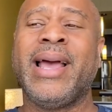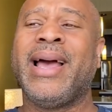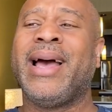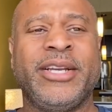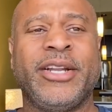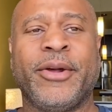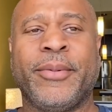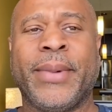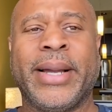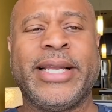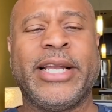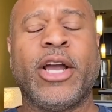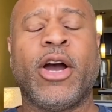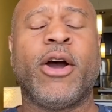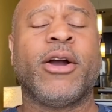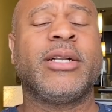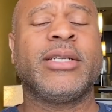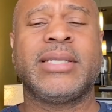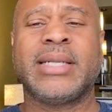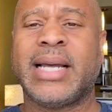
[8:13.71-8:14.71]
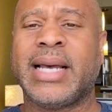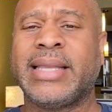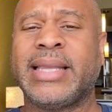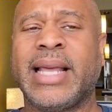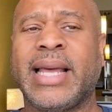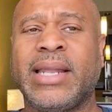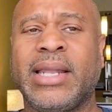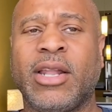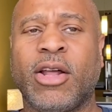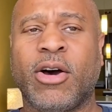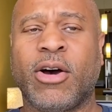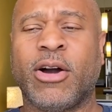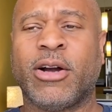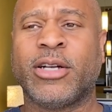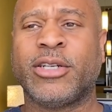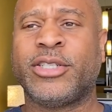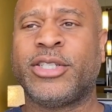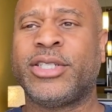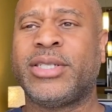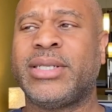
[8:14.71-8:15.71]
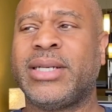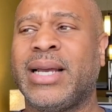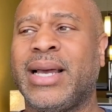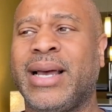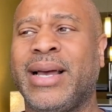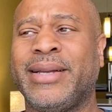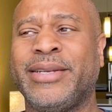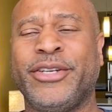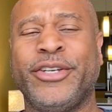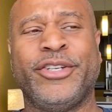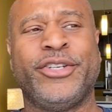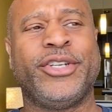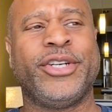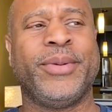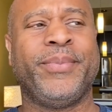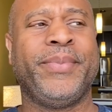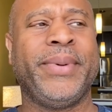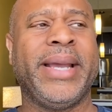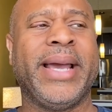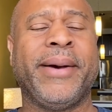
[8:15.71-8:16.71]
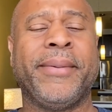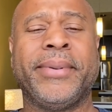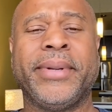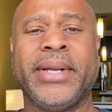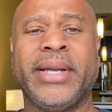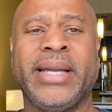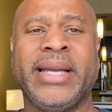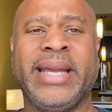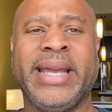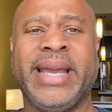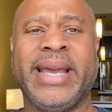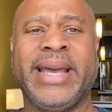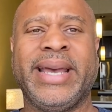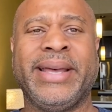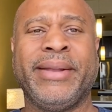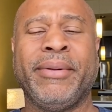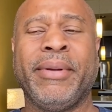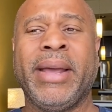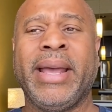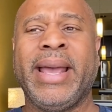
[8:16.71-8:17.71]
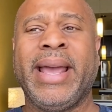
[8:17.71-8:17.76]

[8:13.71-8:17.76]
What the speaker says: You know, my yard's not that large. You should be able to get,